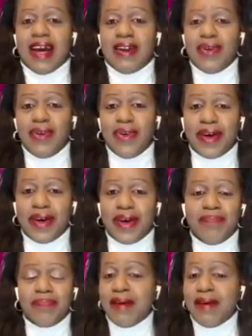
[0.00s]
I don't know,
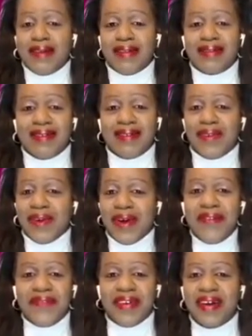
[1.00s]
in Paris and
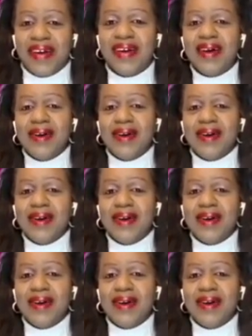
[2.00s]
wherever.